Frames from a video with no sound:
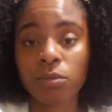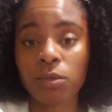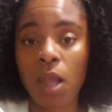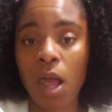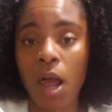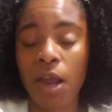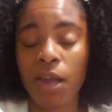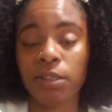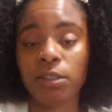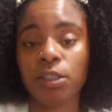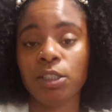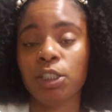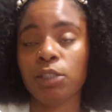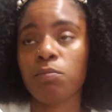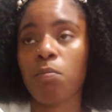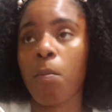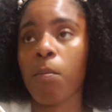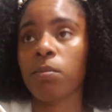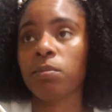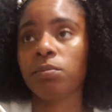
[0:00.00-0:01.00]
I ended.
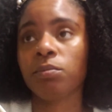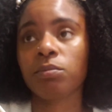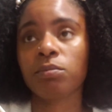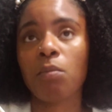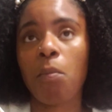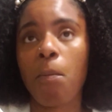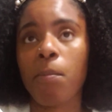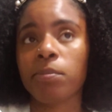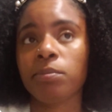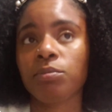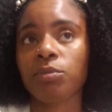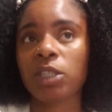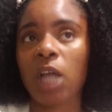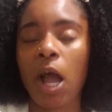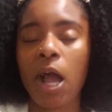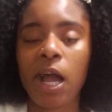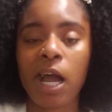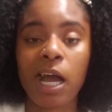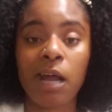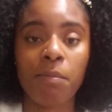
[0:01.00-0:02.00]

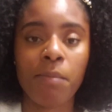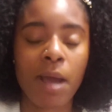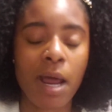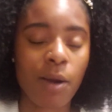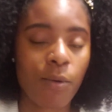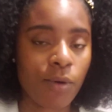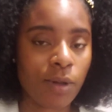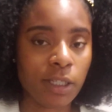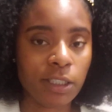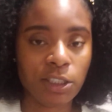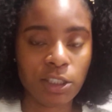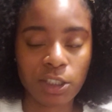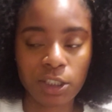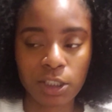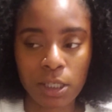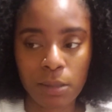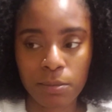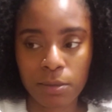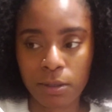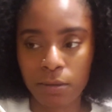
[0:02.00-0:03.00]
I had bad
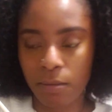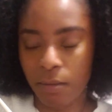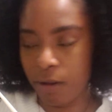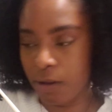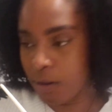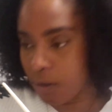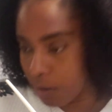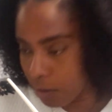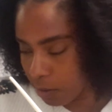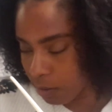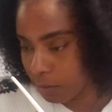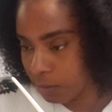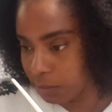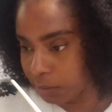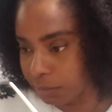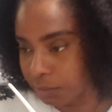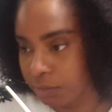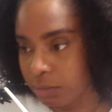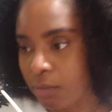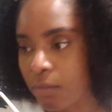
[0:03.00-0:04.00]
relationships.
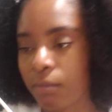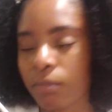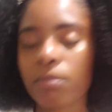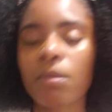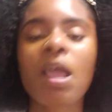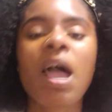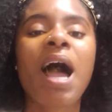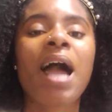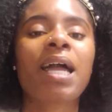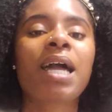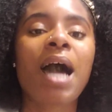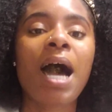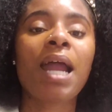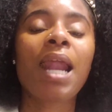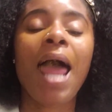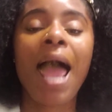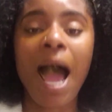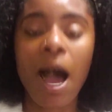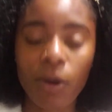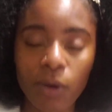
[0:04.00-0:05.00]
I
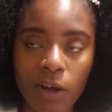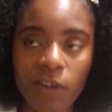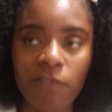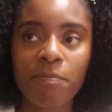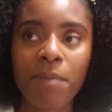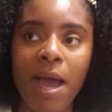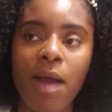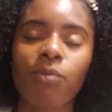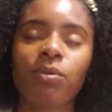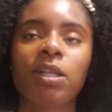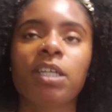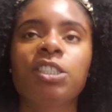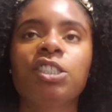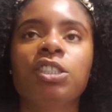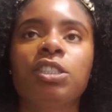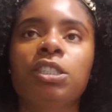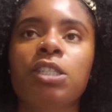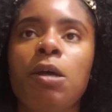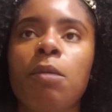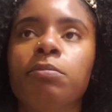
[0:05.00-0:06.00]
got out of bad
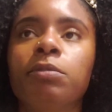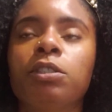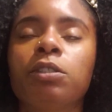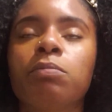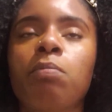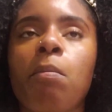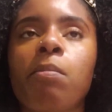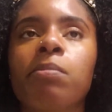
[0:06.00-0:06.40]
relationships.